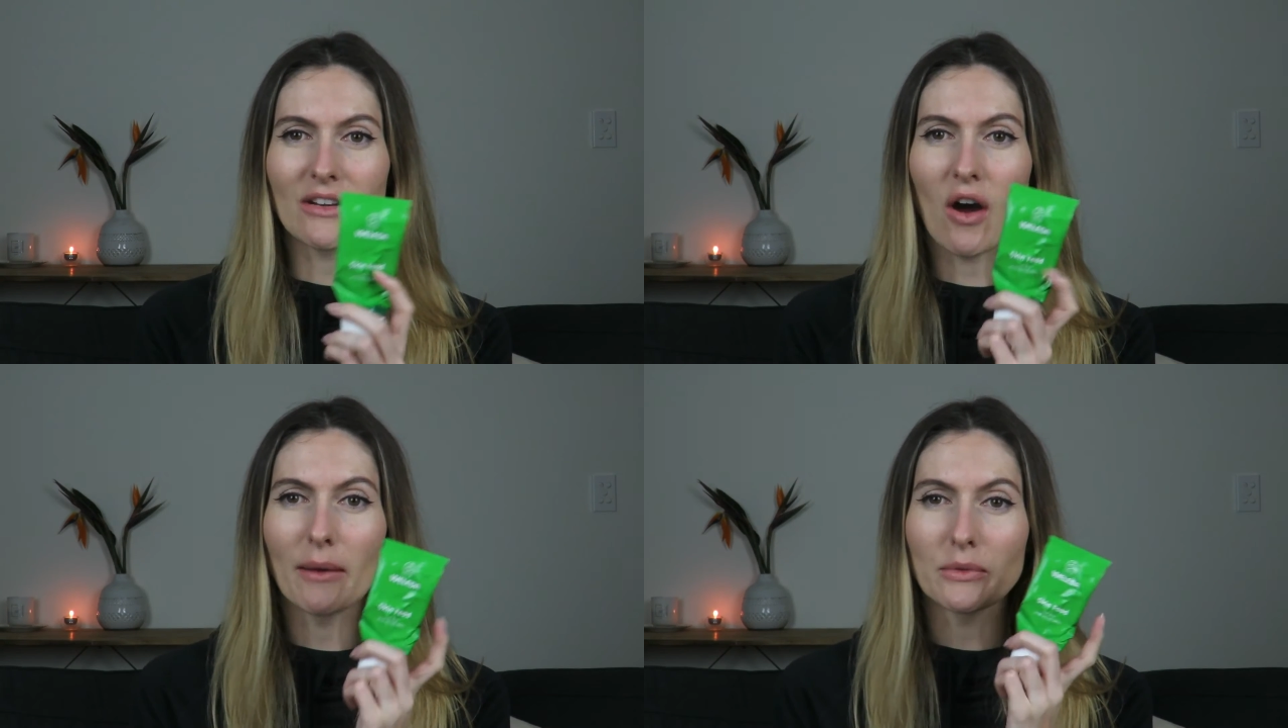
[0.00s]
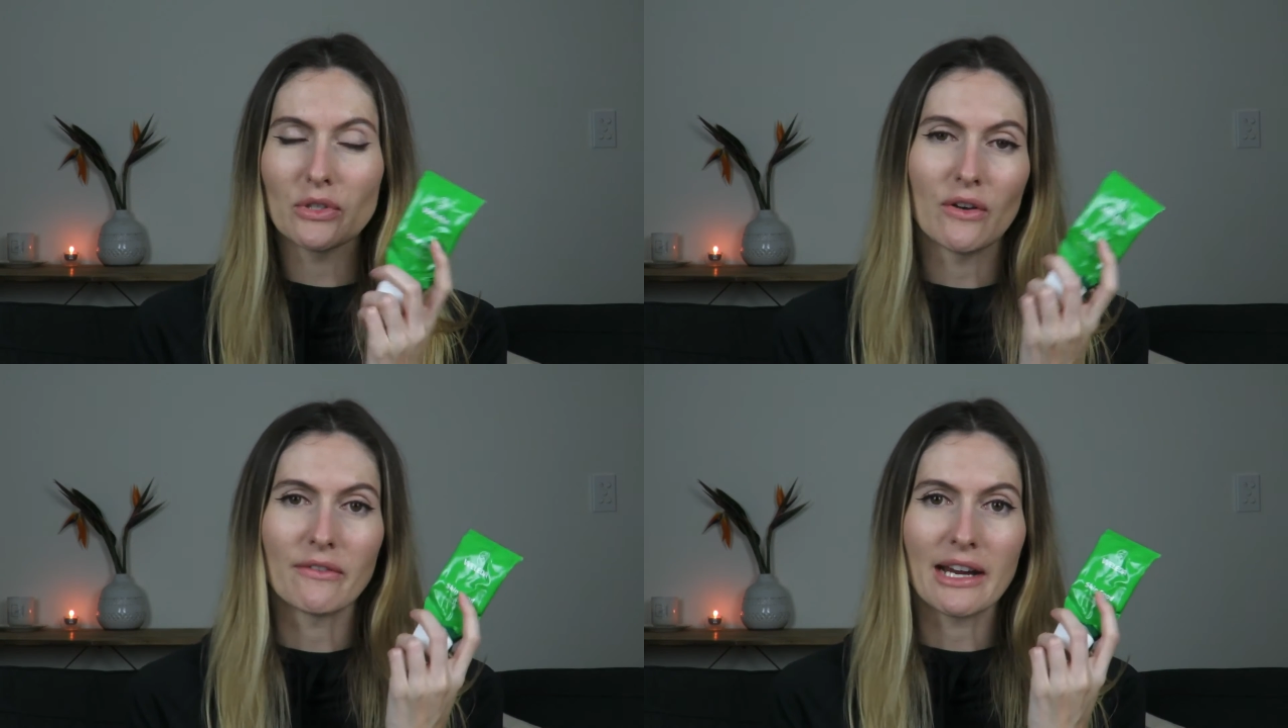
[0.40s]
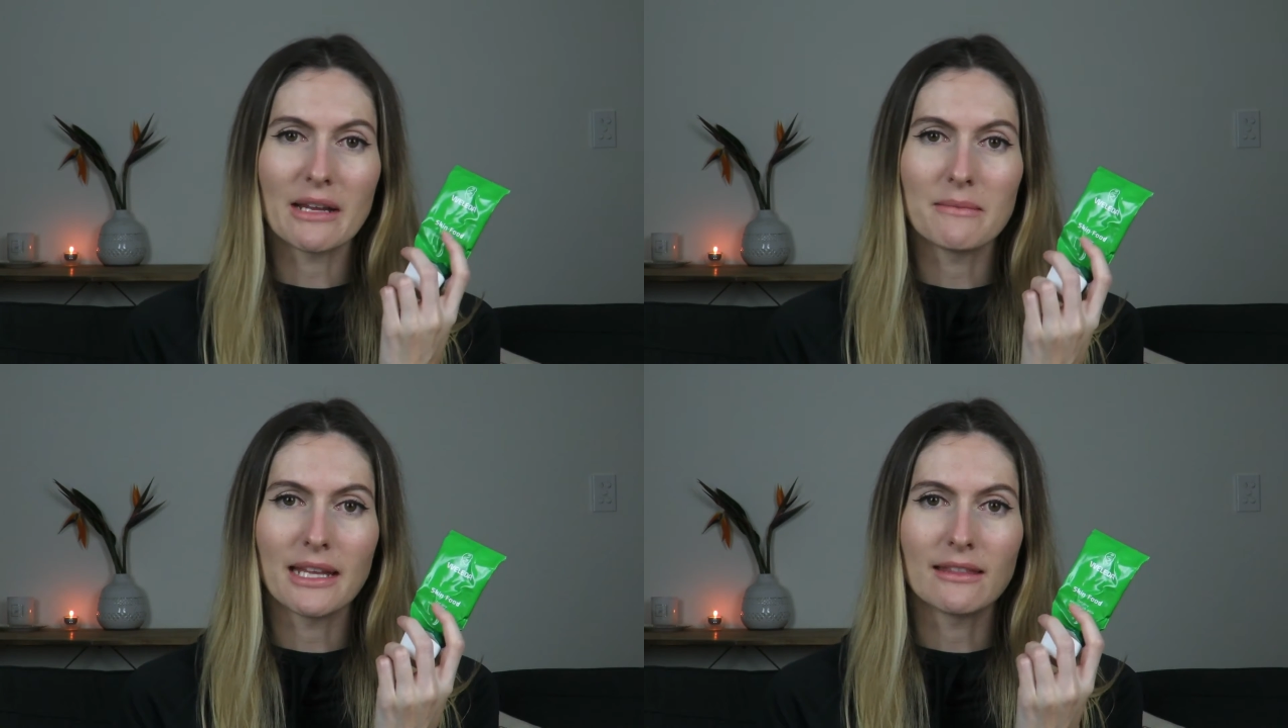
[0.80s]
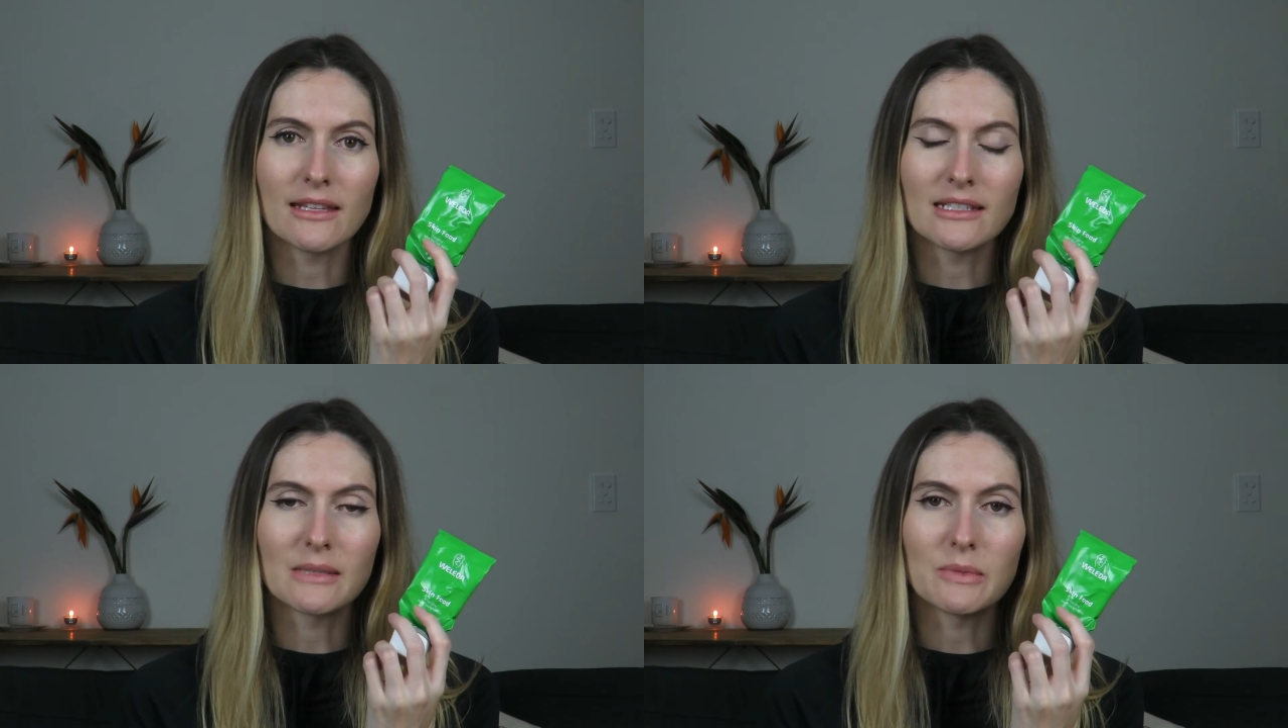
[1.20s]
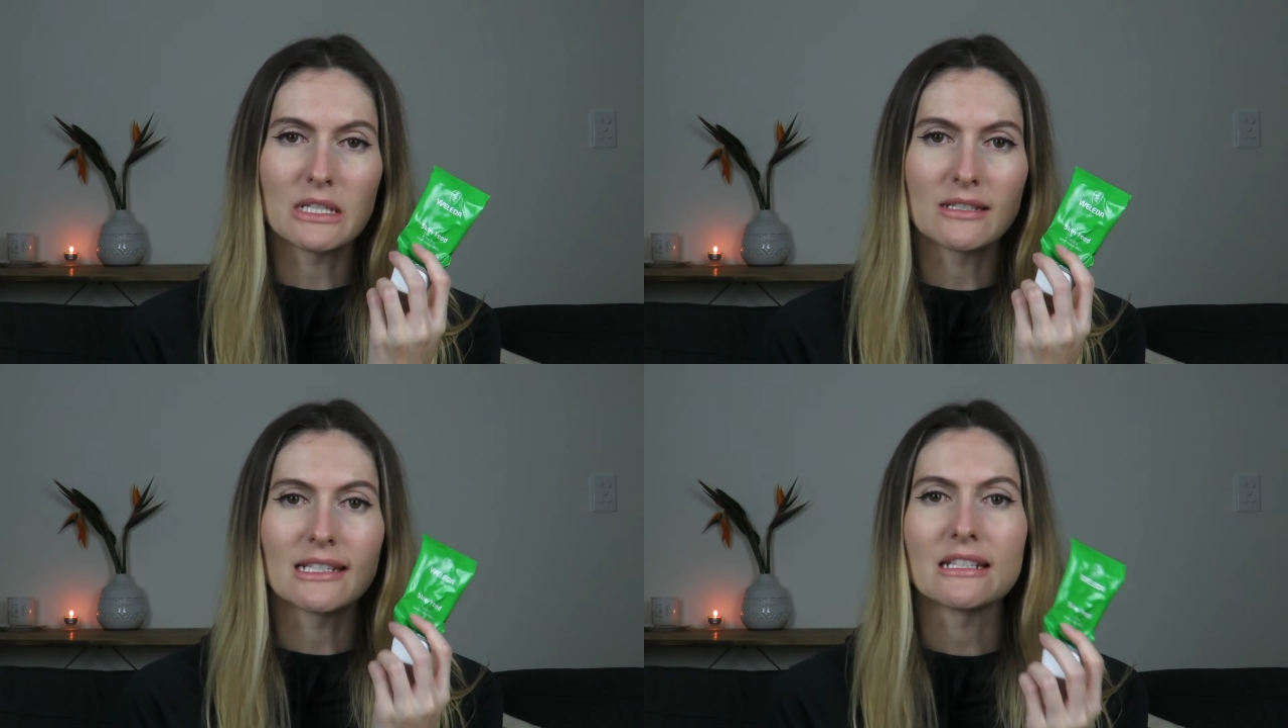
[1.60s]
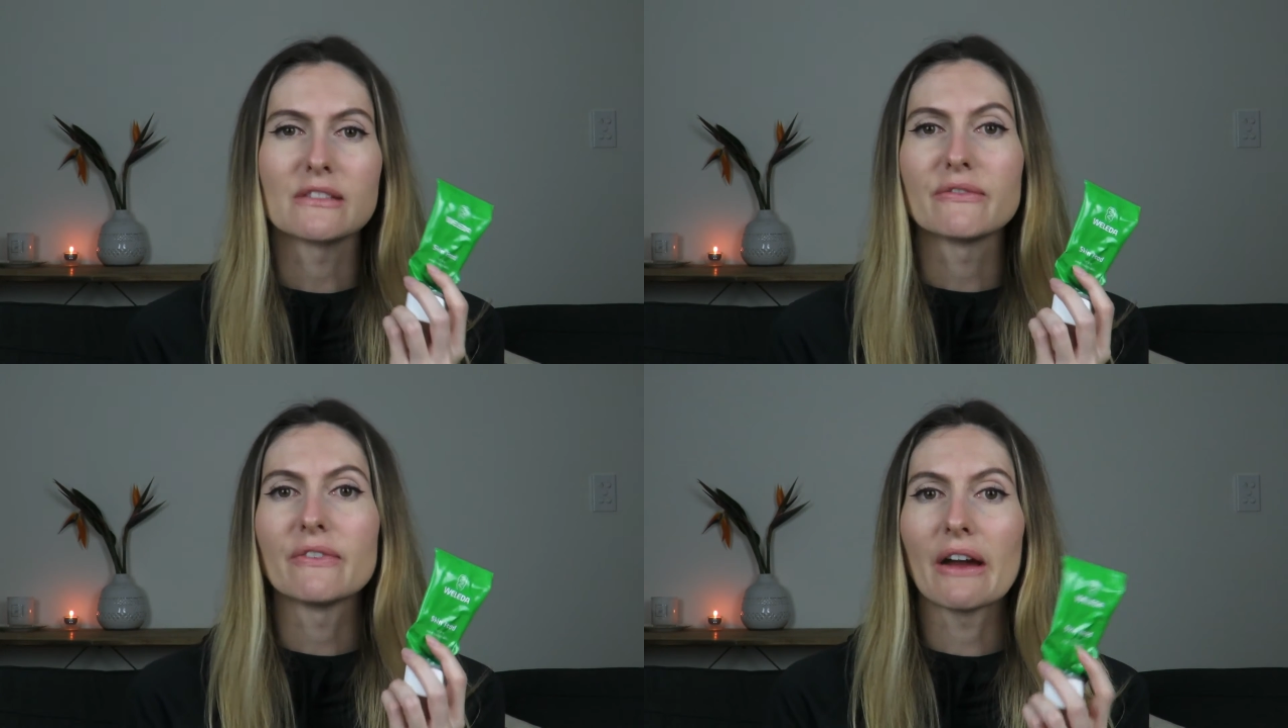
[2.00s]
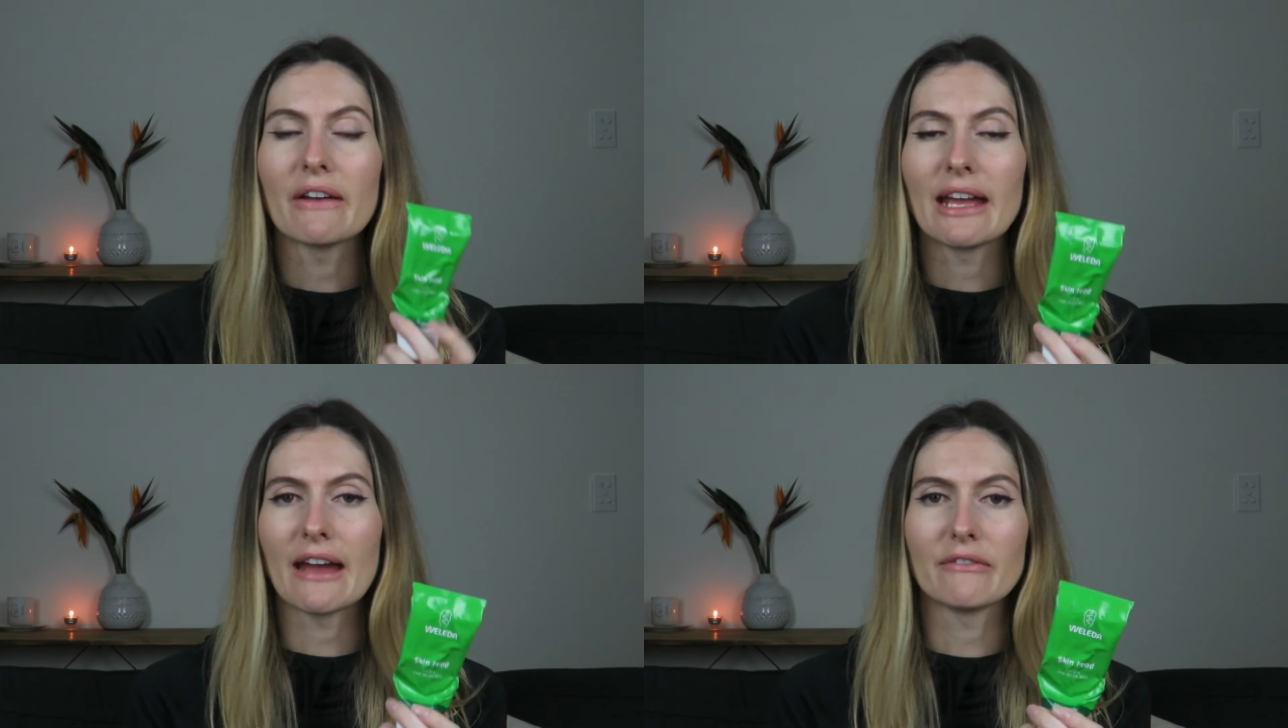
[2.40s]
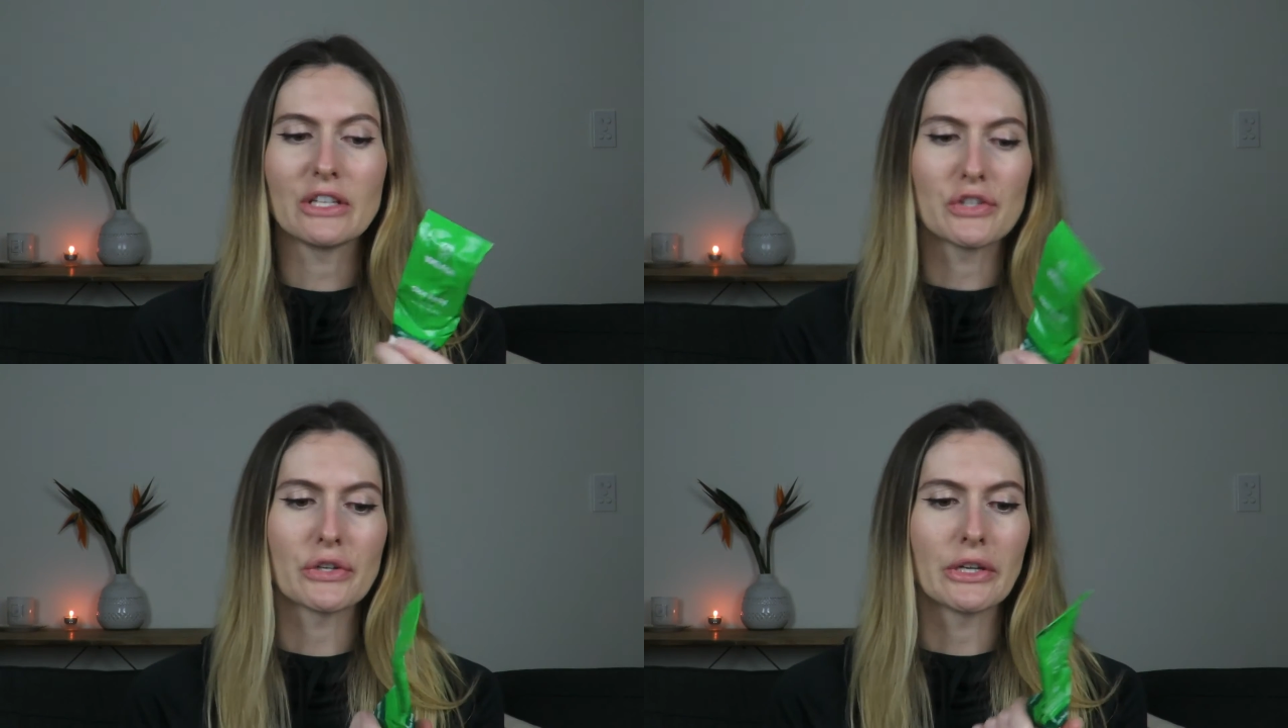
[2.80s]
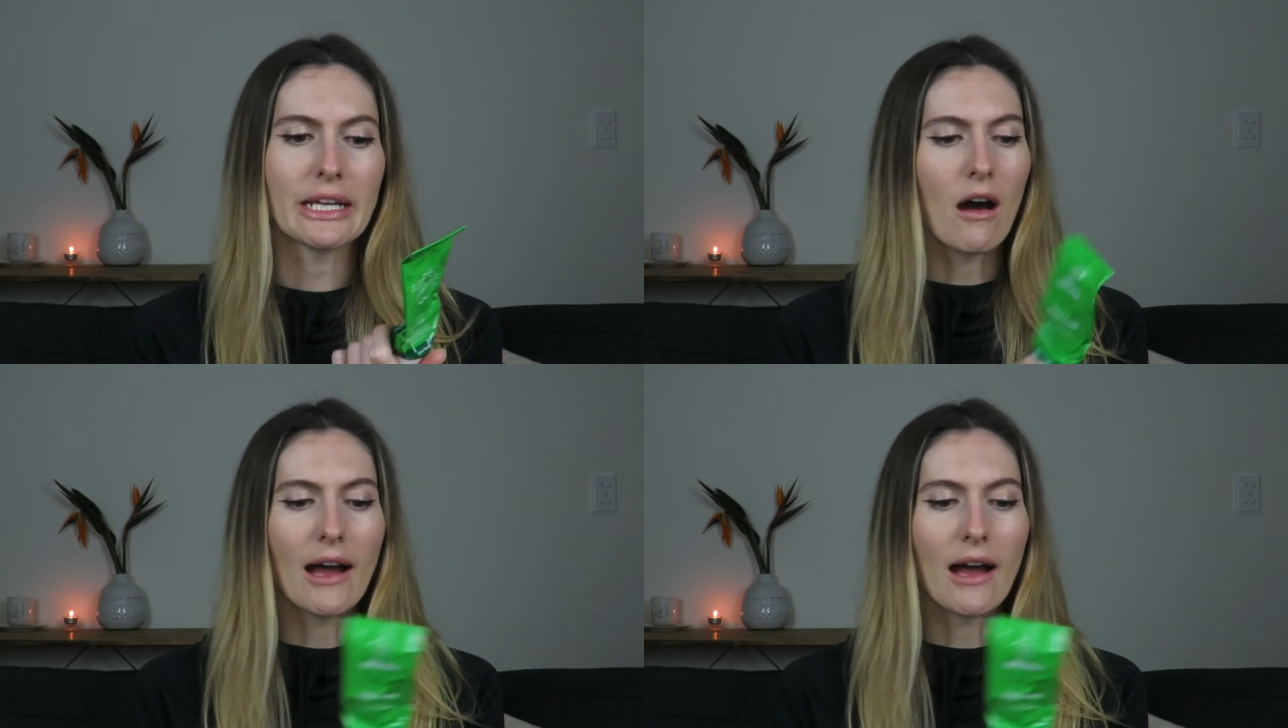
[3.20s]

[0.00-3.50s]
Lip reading: I would not recommend this because it is very heavy duty.